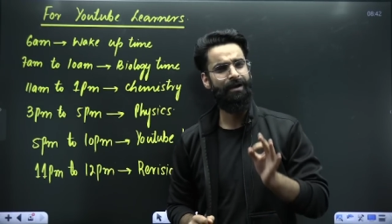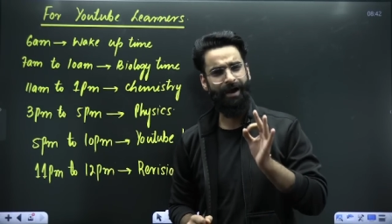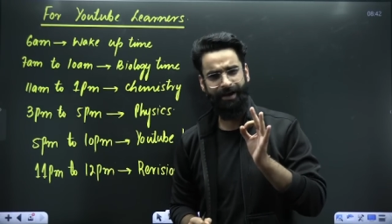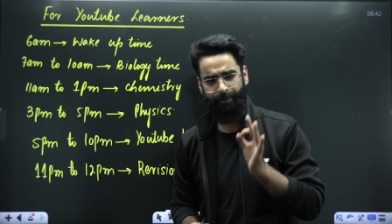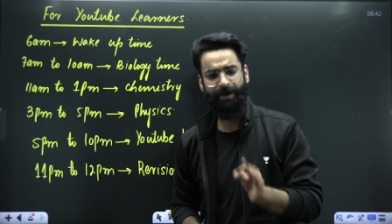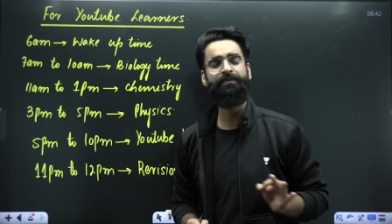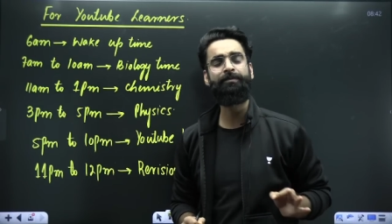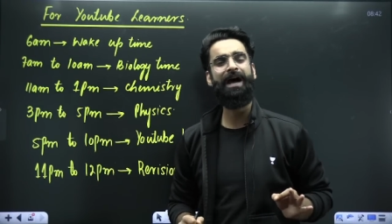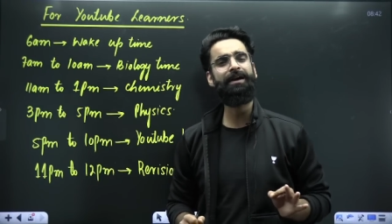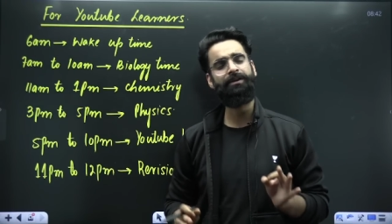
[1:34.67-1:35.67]
And apart from
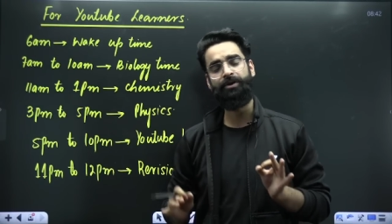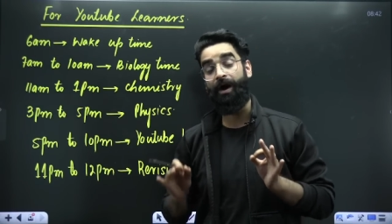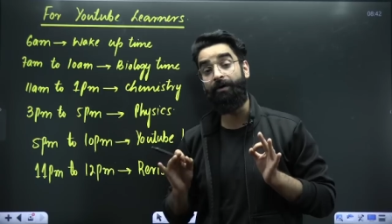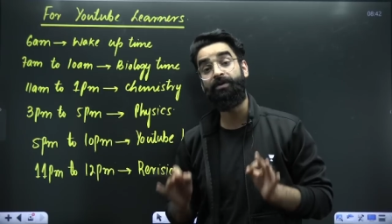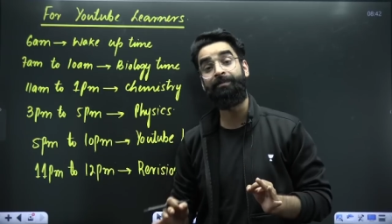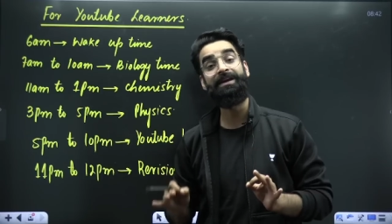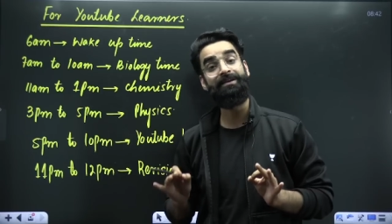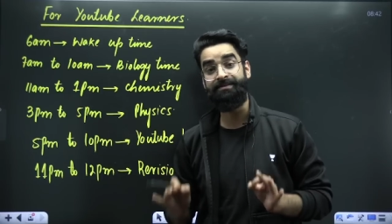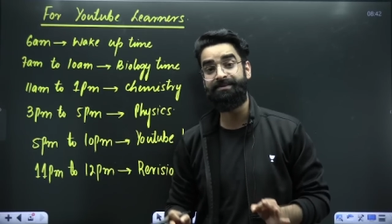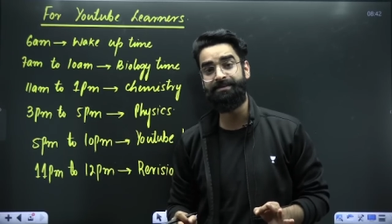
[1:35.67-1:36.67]
that, you have to remain
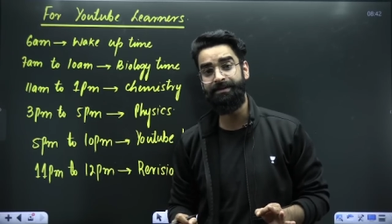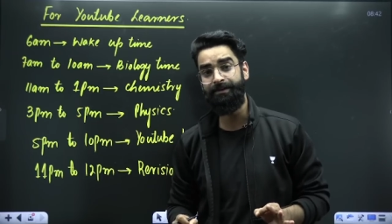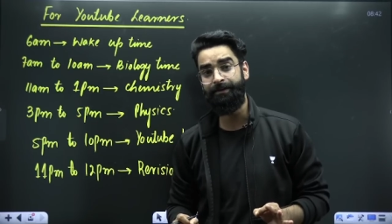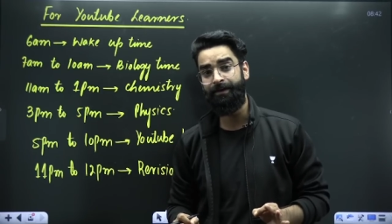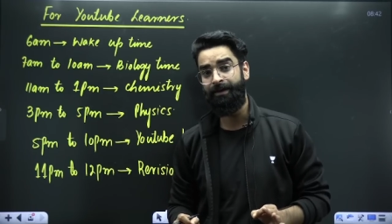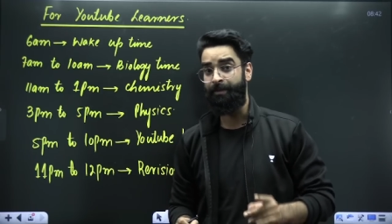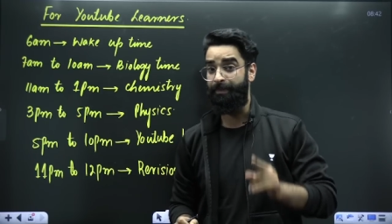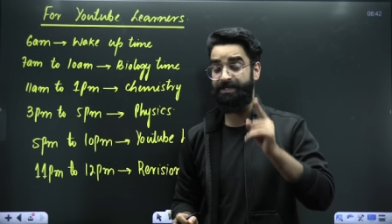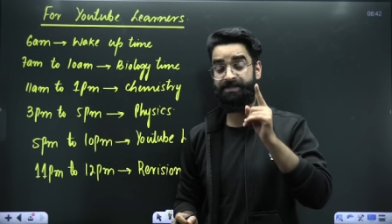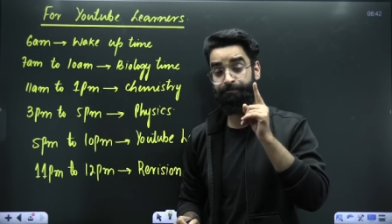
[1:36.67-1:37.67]
consistent
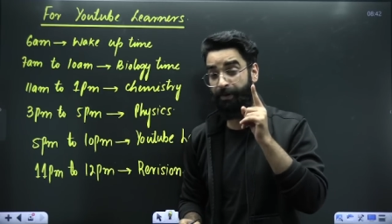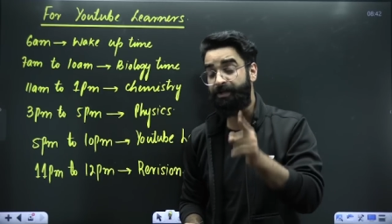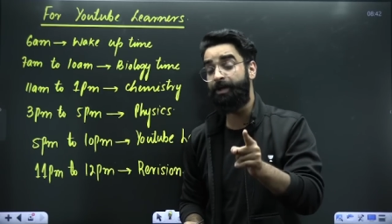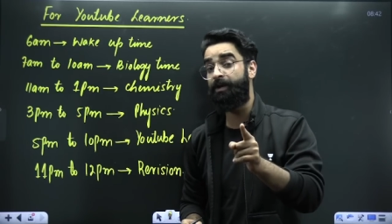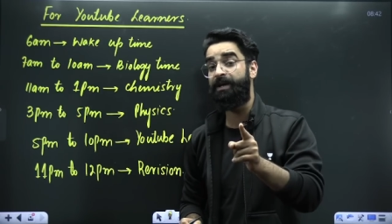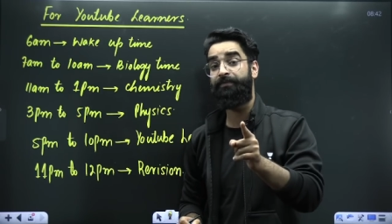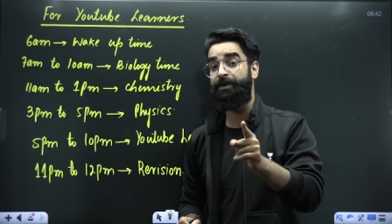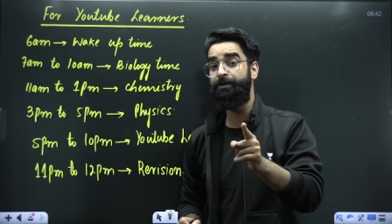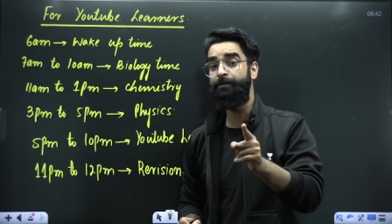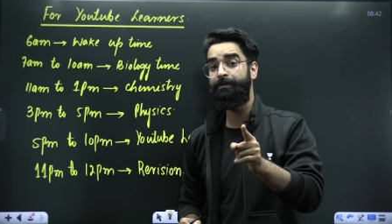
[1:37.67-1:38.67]
because particularly for
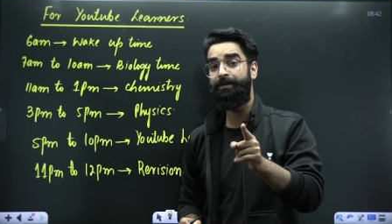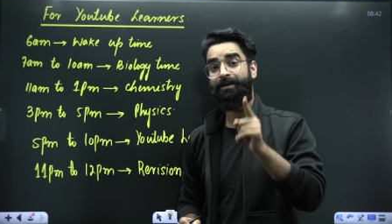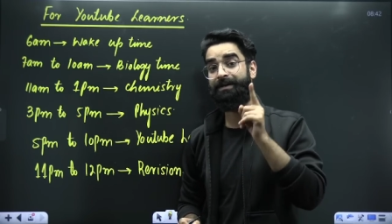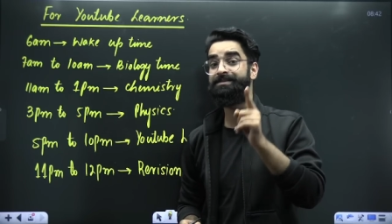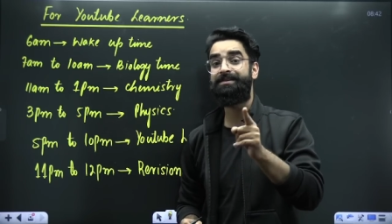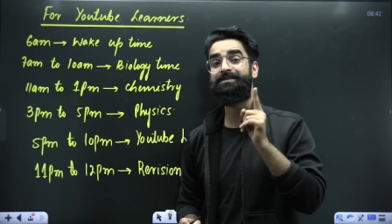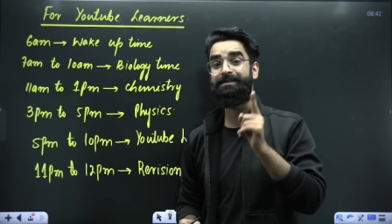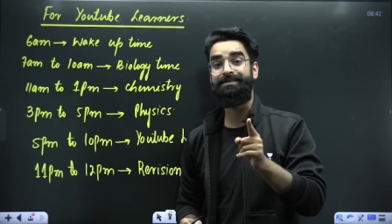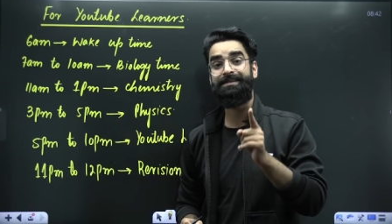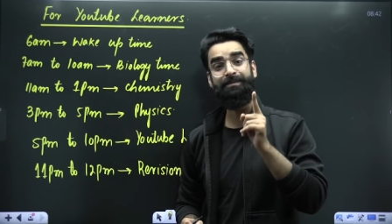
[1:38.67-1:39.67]
you,
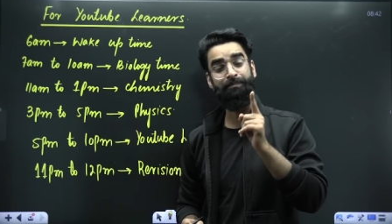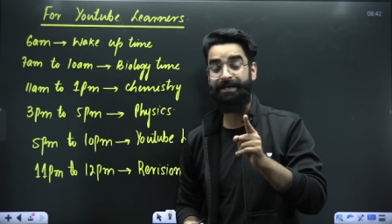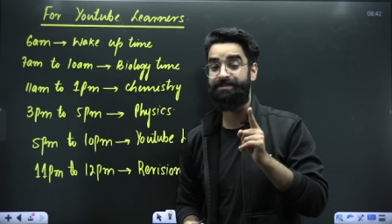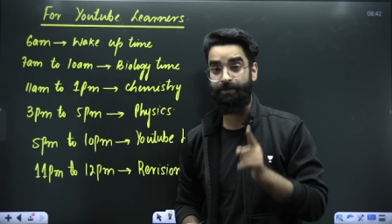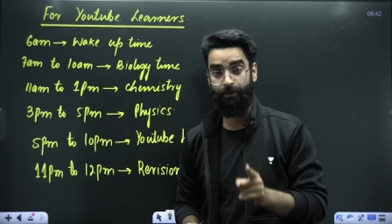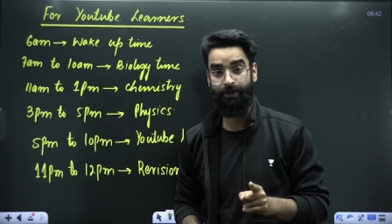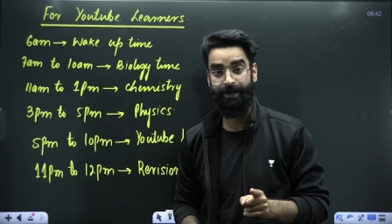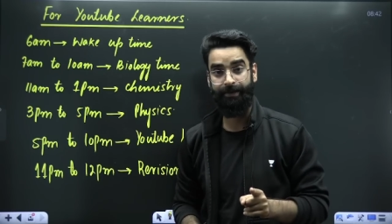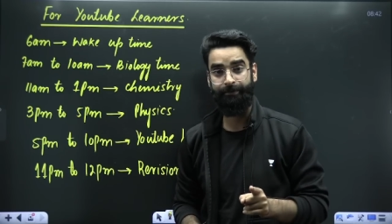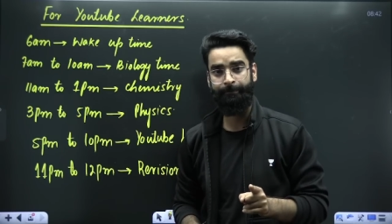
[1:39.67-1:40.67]
consistency plays a role here.